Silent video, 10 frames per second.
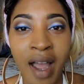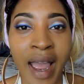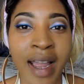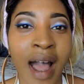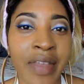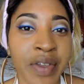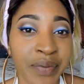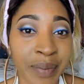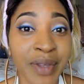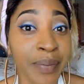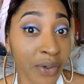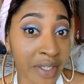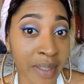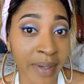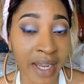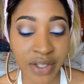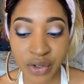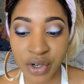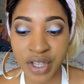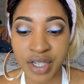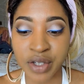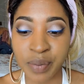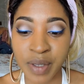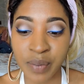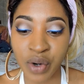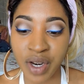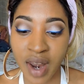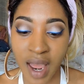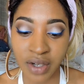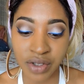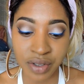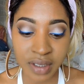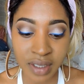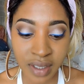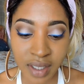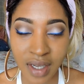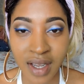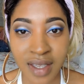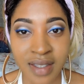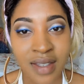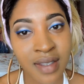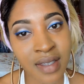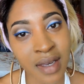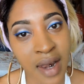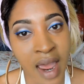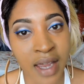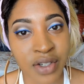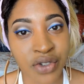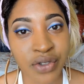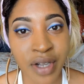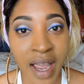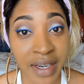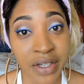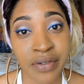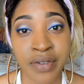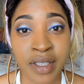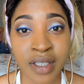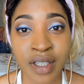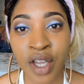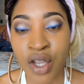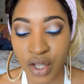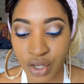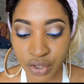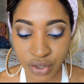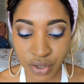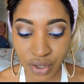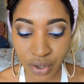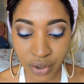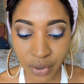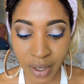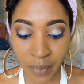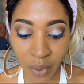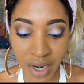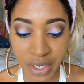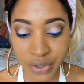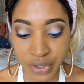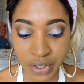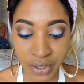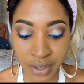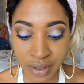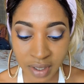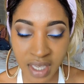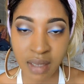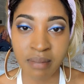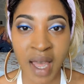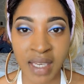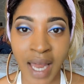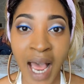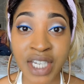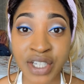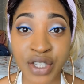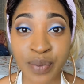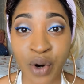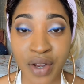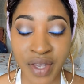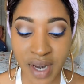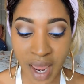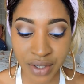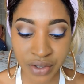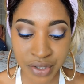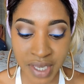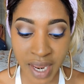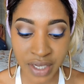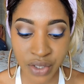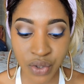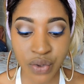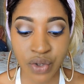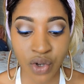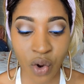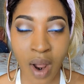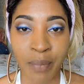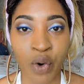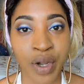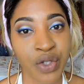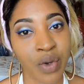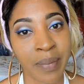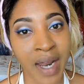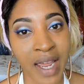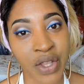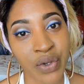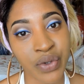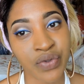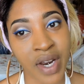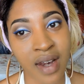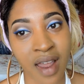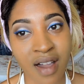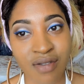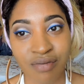I got them from the beauty supply store. They're a little bit more natural looking because this is a natural kind of look, so I wanted to keep my lashes more on the natural side too, so I'm going to apply those right now.